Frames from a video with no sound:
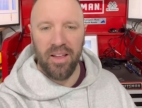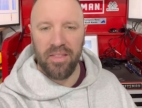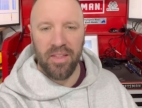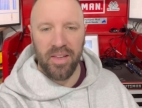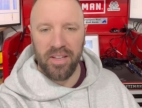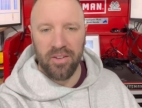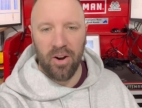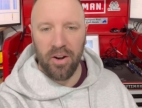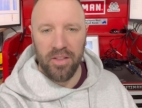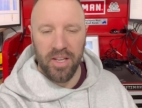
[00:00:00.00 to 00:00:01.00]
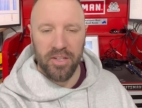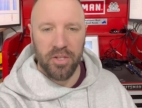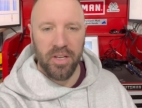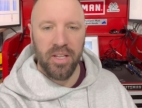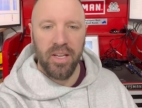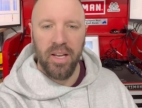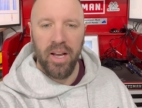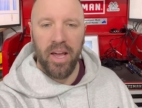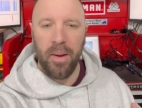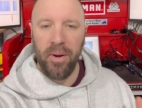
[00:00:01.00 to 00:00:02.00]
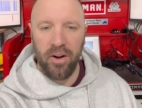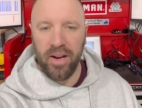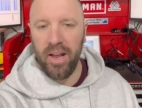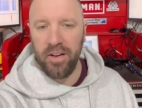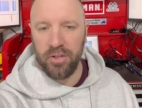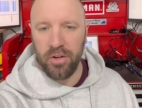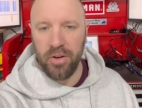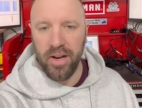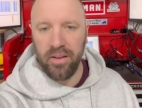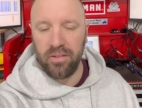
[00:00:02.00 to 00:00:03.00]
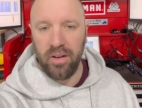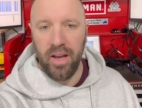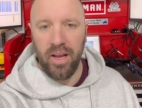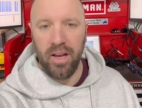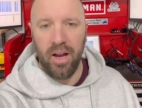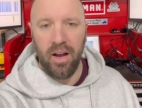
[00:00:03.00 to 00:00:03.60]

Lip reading: They think it's hard on the engine. And I'm here to kind of show you guys today